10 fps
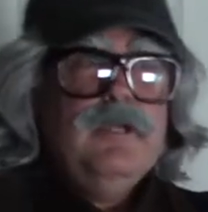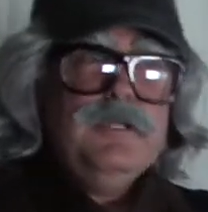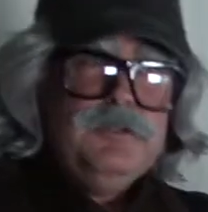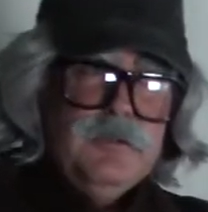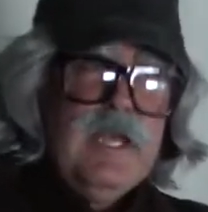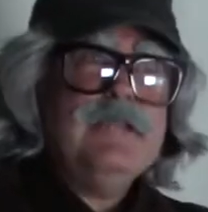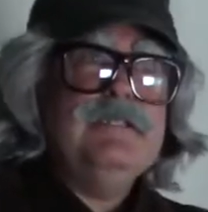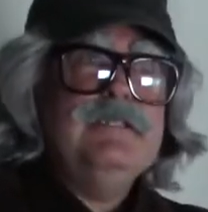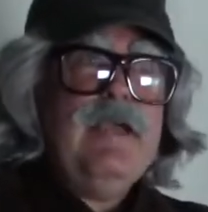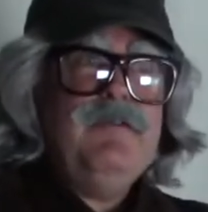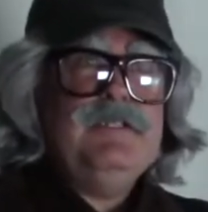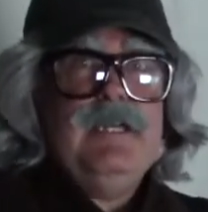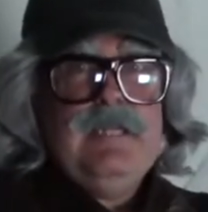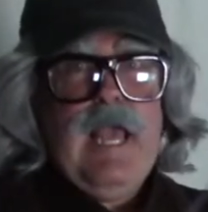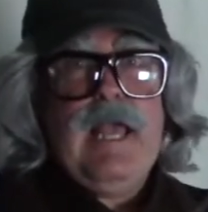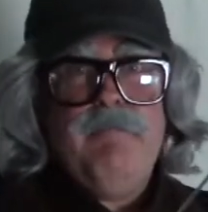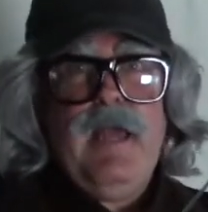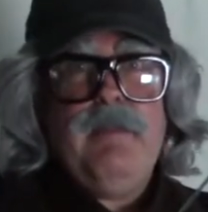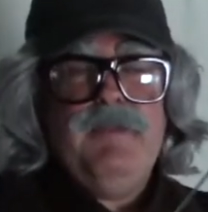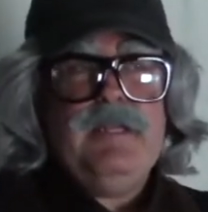In 2017, yeah, it
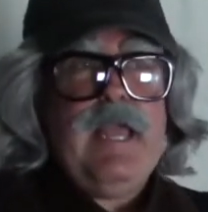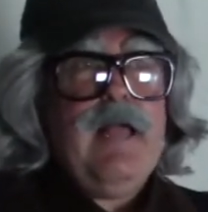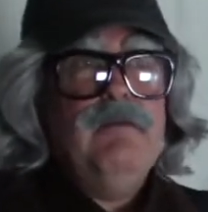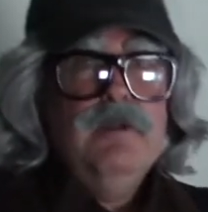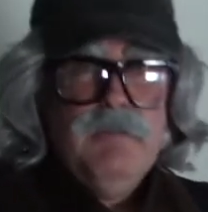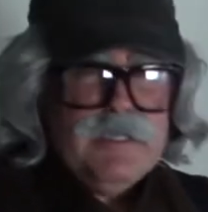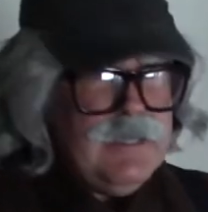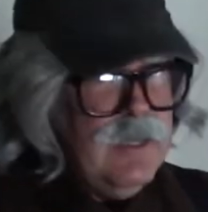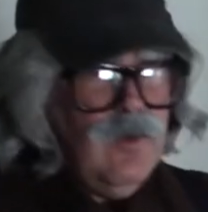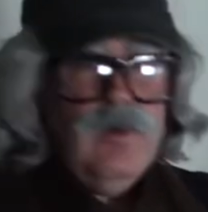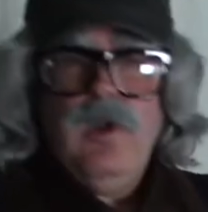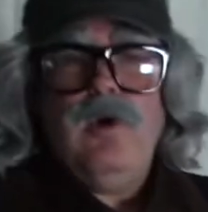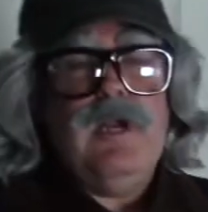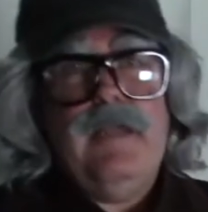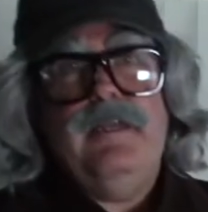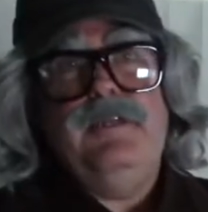might have been there, but no longer.